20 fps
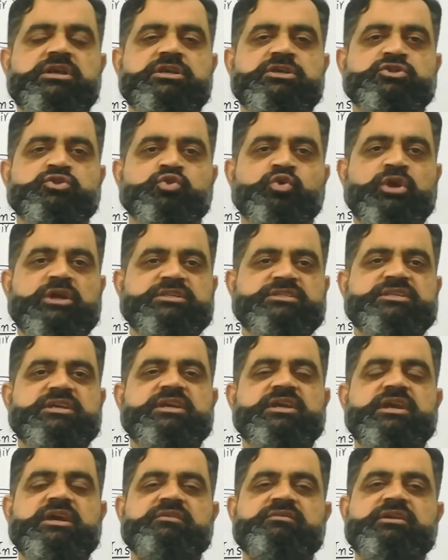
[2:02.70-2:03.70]
is
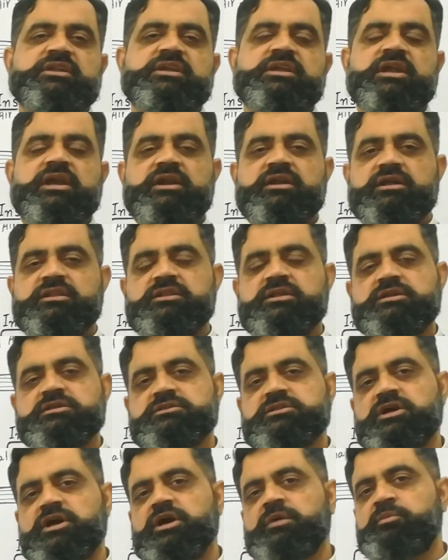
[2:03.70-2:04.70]
thoracic cavity and other is
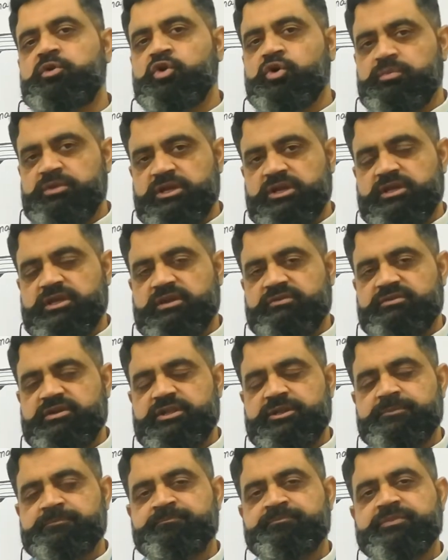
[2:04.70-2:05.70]
the abdominal
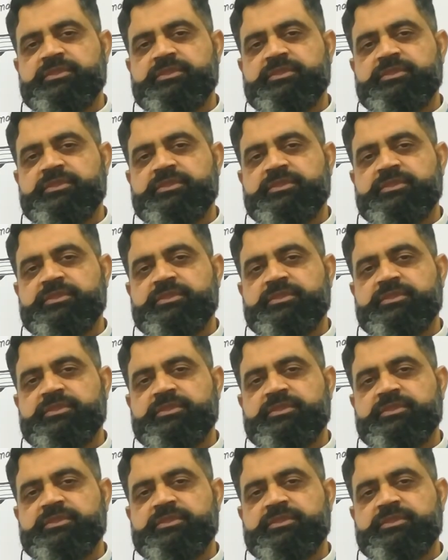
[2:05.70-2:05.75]
cavity.